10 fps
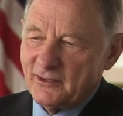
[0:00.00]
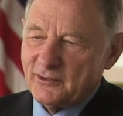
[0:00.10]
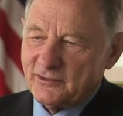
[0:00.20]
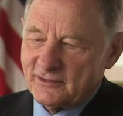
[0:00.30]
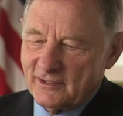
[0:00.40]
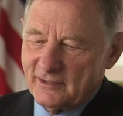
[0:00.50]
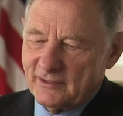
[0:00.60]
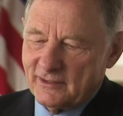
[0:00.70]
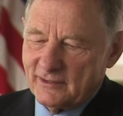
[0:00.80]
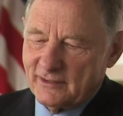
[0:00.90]
those
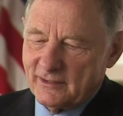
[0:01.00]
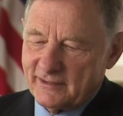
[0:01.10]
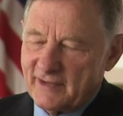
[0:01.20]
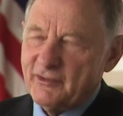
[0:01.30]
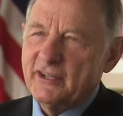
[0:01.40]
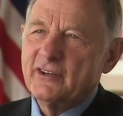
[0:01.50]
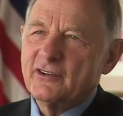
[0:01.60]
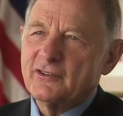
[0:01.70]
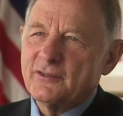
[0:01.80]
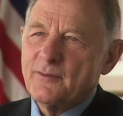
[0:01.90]
7
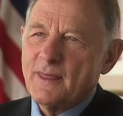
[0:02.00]
years